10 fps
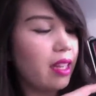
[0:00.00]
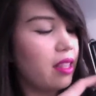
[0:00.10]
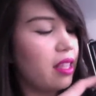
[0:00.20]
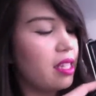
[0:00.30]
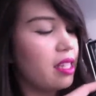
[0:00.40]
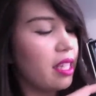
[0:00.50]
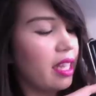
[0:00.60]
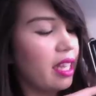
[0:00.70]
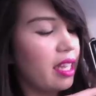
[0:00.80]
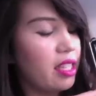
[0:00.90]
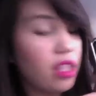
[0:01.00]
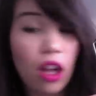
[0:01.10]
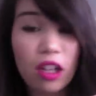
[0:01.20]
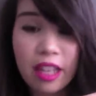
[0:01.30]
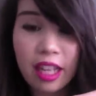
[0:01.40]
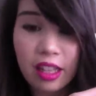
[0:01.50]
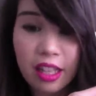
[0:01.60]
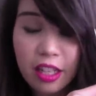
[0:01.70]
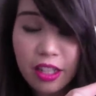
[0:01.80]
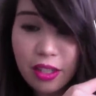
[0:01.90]
This is All That
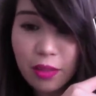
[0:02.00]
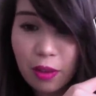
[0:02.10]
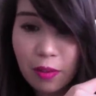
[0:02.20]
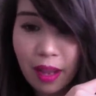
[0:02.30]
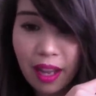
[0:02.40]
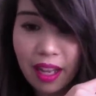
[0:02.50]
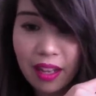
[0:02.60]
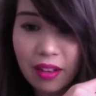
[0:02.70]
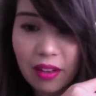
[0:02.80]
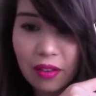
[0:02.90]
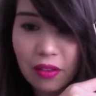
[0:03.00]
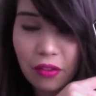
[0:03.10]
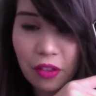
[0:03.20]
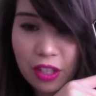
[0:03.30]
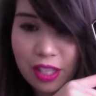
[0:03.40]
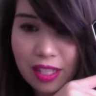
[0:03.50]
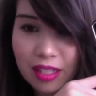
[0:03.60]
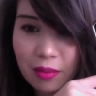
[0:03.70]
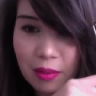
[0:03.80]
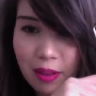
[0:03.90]
Glitters, one of my
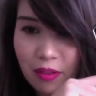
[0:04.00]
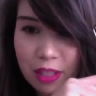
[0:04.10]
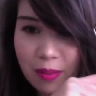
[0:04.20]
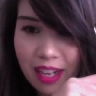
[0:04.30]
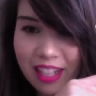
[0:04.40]
first MAC.